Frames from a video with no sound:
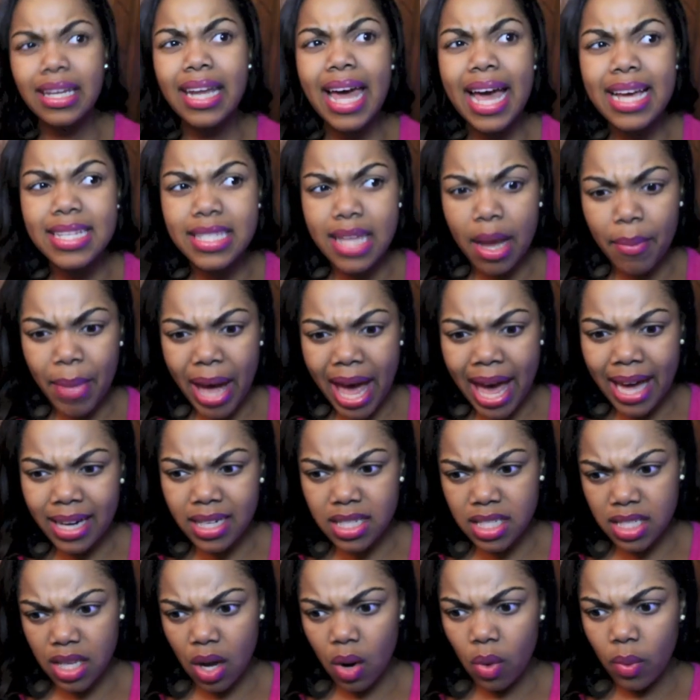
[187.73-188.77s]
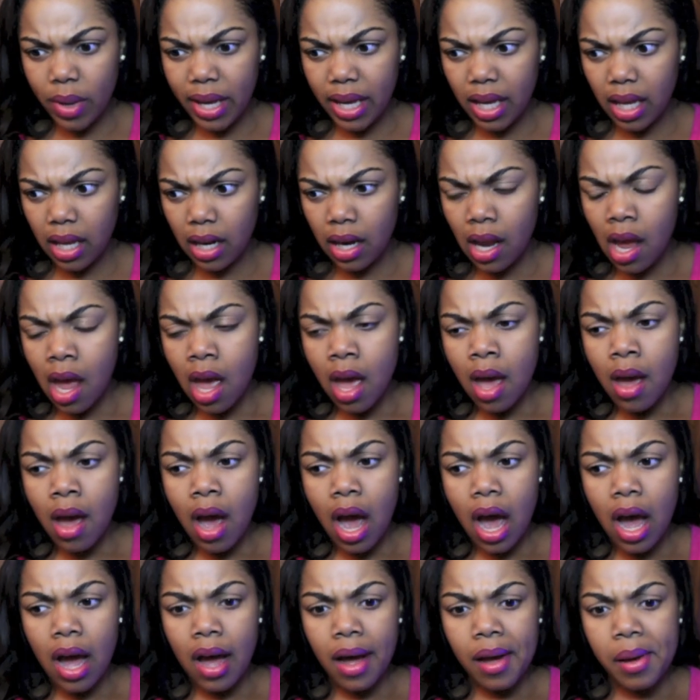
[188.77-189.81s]
Last time I had a sew-in,
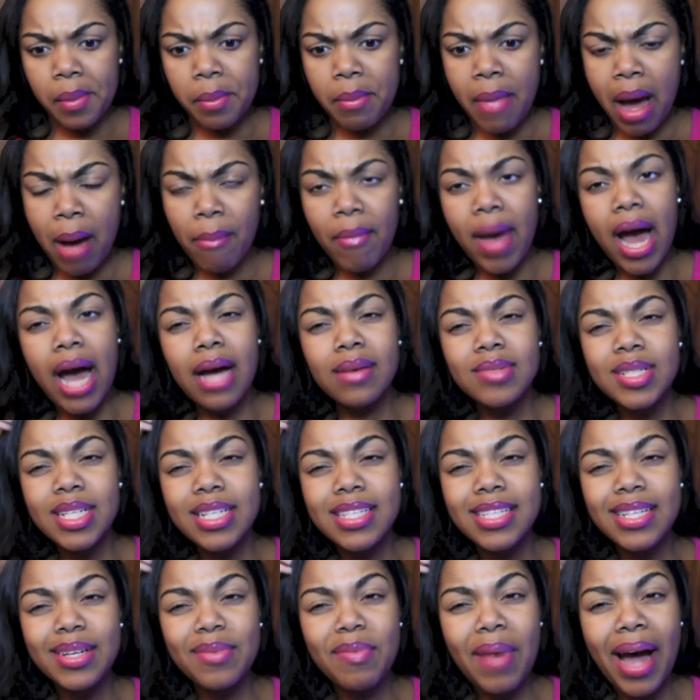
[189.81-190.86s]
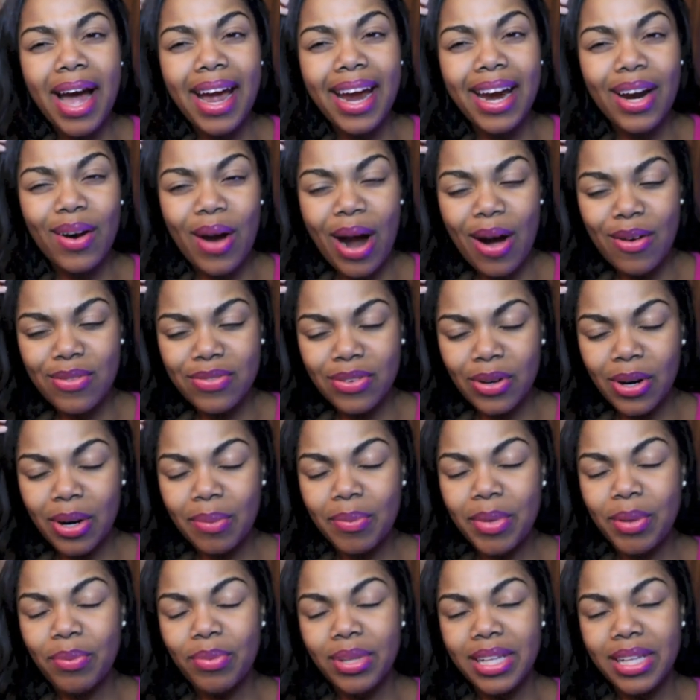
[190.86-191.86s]
Um, my mom, she took my hair out for me,